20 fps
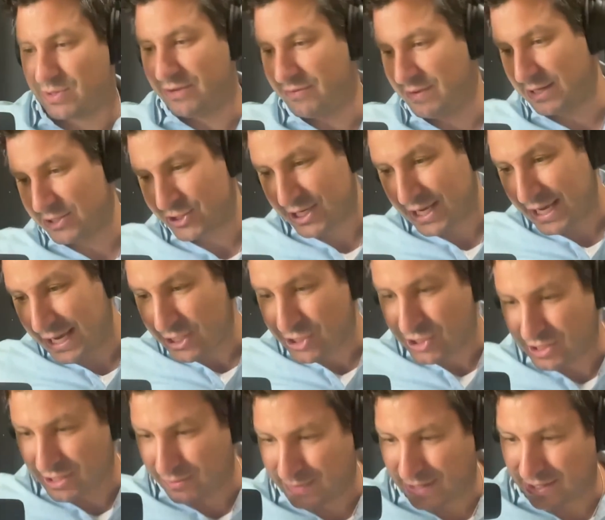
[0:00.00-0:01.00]
of
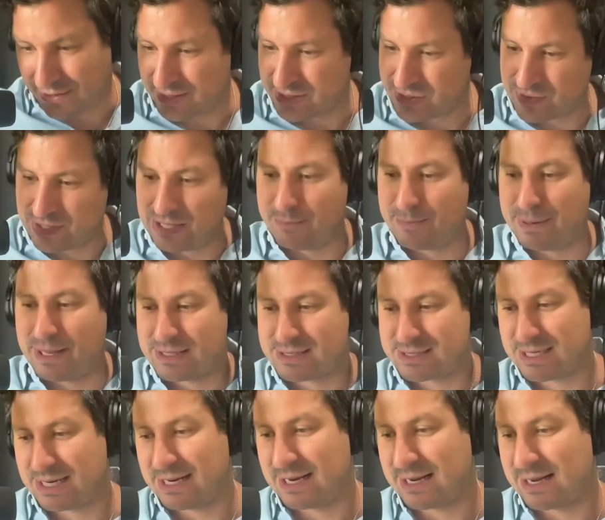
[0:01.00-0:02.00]
education about the
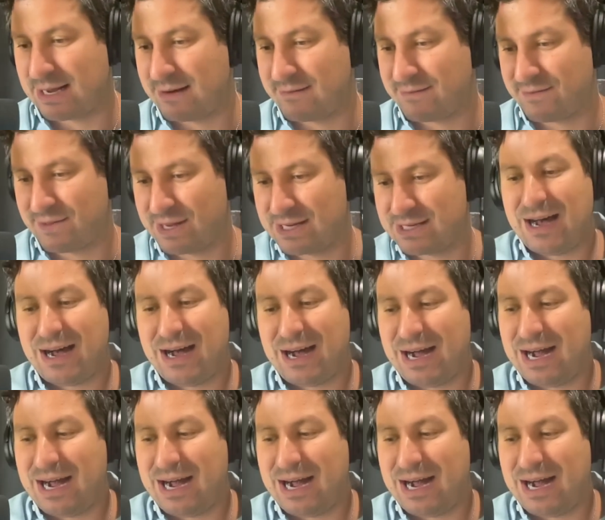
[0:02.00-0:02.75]
Israeli-Palestinian conflict,